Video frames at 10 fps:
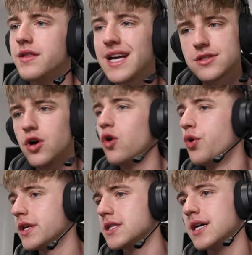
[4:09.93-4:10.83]
That's not a
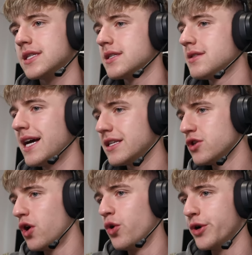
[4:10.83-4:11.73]
hornet size. That is
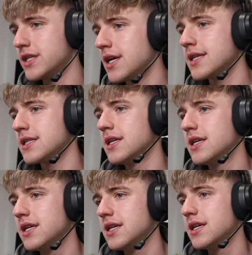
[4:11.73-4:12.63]
not a hornet size.
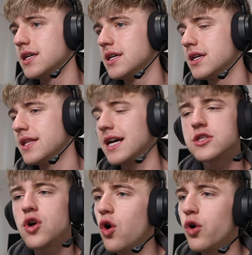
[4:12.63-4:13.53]
That is
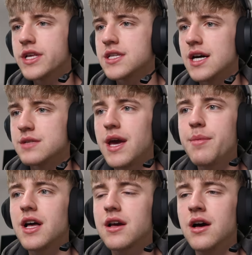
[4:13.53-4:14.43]
not a hornet size.
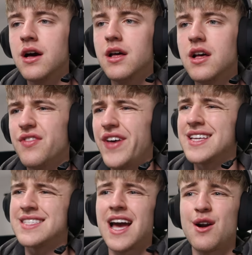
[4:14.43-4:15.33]
Maybe like a... That
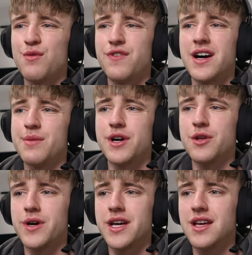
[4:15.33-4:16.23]
is terrifying, by
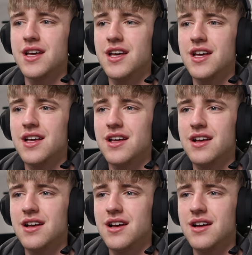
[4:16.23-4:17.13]
the way.
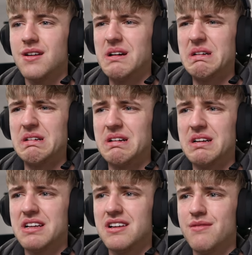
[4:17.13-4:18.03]
Ugh.